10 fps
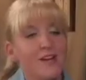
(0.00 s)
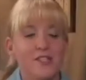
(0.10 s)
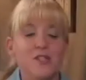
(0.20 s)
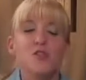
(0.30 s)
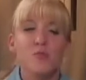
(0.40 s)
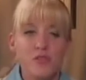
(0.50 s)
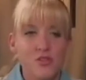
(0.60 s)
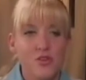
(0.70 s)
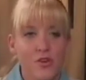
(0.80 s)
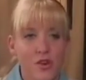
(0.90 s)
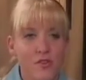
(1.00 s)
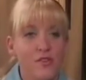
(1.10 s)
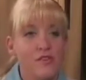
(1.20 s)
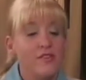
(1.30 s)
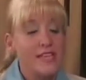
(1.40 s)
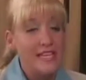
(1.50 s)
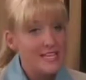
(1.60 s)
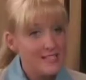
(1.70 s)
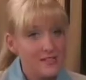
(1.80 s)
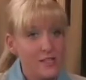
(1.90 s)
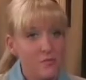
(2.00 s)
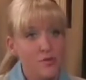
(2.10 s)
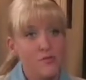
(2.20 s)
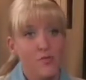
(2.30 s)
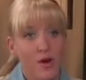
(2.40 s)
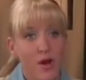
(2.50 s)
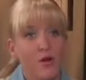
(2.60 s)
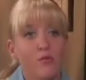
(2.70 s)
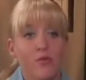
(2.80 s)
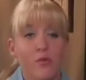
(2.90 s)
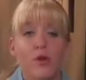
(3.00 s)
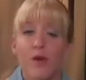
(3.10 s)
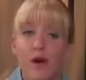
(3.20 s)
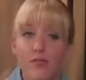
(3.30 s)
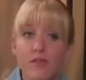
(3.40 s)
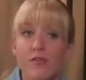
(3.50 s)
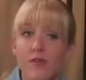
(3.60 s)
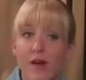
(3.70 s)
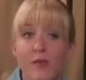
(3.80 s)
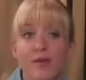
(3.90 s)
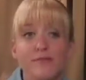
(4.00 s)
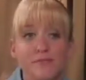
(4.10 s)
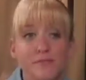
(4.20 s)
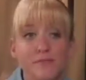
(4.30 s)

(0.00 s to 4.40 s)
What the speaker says: Now, didn't you mention earlier that this can easily boost morale and promote a positive environment?